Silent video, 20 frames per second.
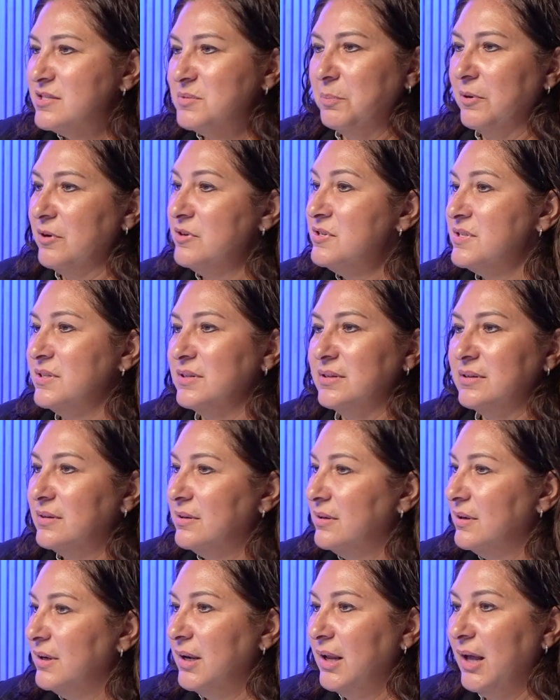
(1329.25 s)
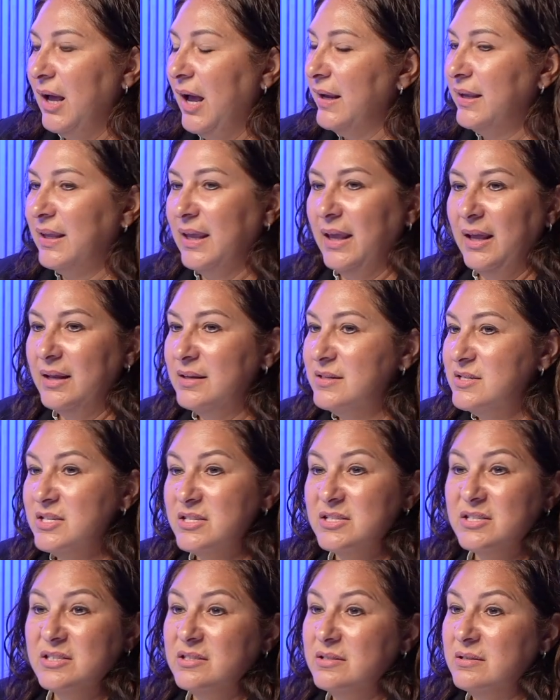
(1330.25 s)
person. I can't
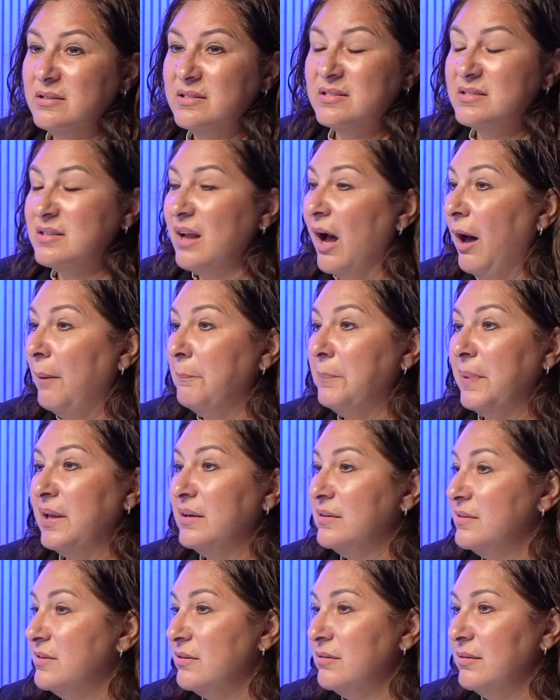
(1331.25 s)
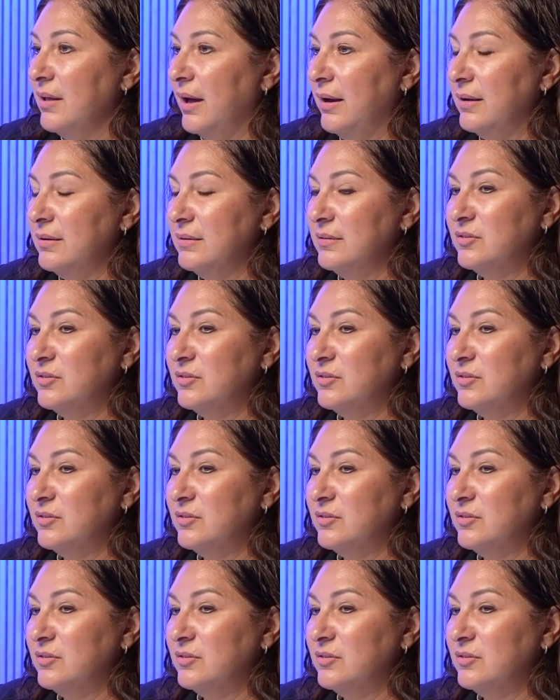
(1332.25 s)
just stop and do that.